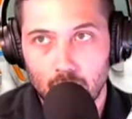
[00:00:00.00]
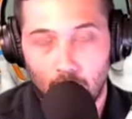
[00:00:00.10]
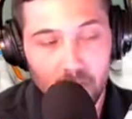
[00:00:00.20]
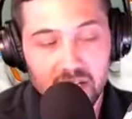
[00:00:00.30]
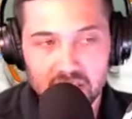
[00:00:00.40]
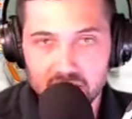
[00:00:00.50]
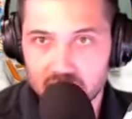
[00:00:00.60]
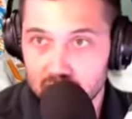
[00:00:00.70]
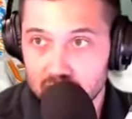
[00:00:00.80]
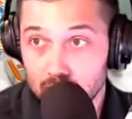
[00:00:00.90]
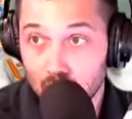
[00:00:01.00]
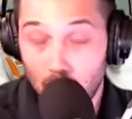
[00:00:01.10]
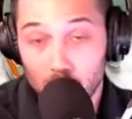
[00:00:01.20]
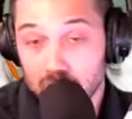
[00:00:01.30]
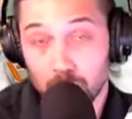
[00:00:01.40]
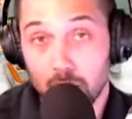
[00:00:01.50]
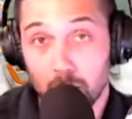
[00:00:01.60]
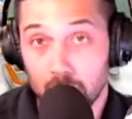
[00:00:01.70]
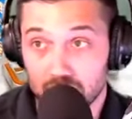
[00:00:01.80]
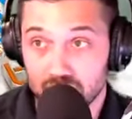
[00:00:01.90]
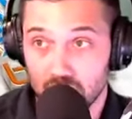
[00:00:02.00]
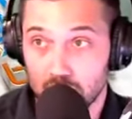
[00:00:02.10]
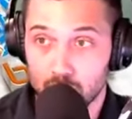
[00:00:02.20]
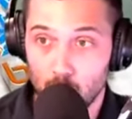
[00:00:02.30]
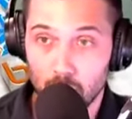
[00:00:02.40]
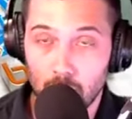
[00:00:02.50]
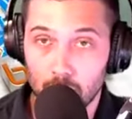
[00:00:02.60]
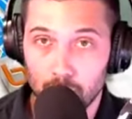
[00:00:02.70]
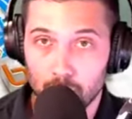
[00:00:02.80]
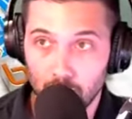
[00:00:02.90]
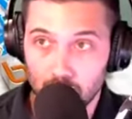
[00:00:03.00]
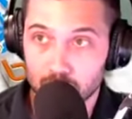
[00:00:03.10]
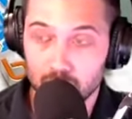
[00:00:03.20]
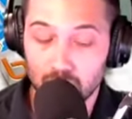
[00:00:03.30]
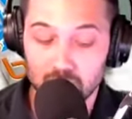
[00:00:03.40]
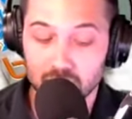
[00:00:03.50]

I went into this season, I wasn't big on Mike Gesicki. He was one of my busts because